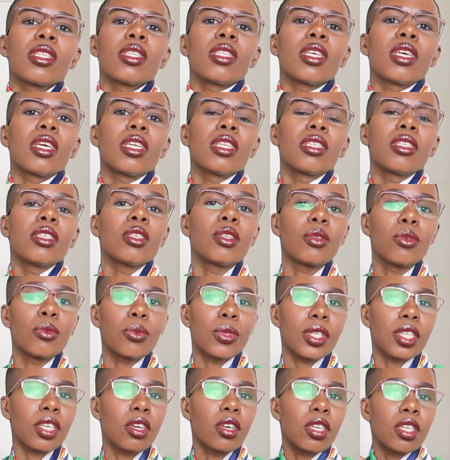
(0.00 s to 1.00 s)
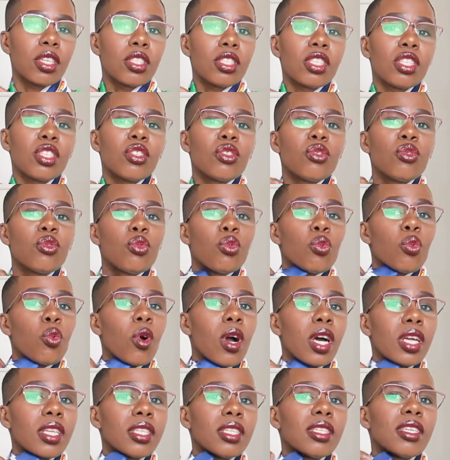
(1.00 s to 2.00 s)
then we're gonna just do
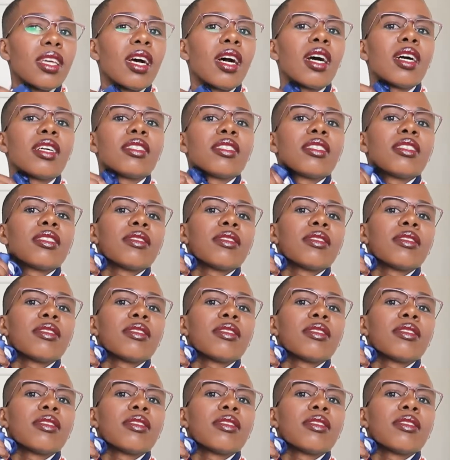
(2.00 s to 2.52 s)
one knot